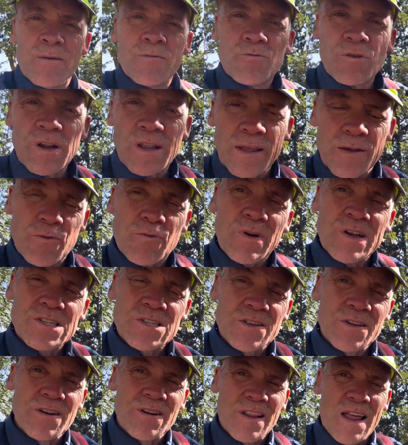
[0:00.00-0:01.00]
really
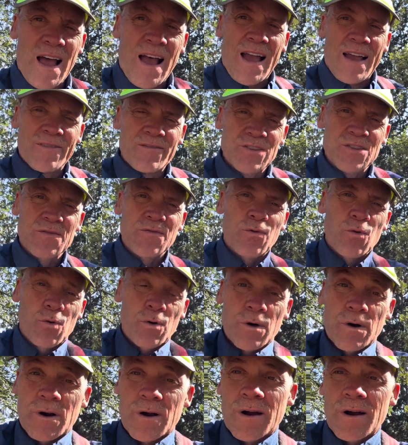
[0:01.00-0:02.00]
risk their lives
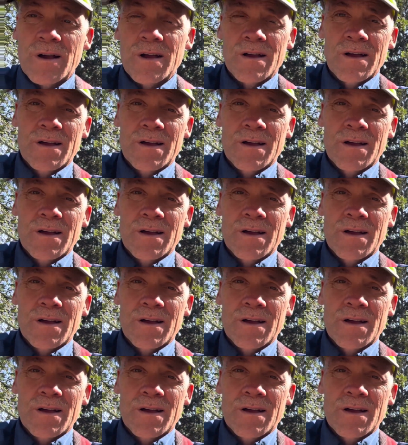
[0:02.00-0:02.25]
for